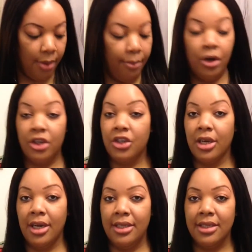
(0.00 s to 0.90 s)
brush
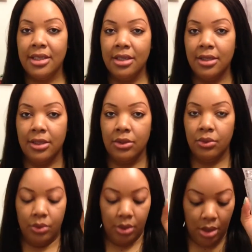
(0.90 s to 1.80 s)
cleanser.
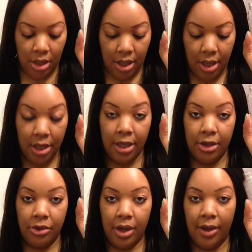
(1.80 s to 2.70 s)
So here
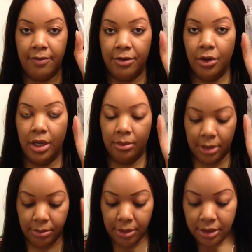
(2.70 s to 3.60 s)
you have your
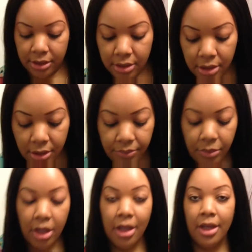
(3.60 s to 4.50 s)
empty bottle,
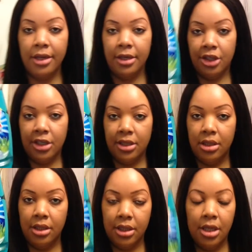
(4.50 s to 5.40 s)
and I just
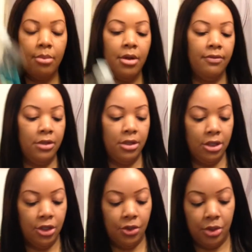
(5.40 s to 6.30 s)
take some of the
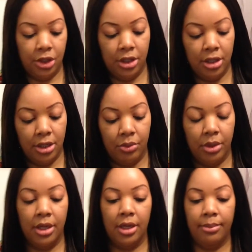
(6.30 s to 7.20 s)
dishwashing
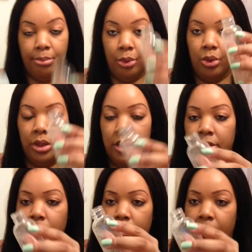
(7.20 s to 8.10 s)
liquid and pour
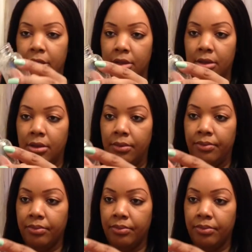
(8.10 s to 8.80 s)
into the bottle.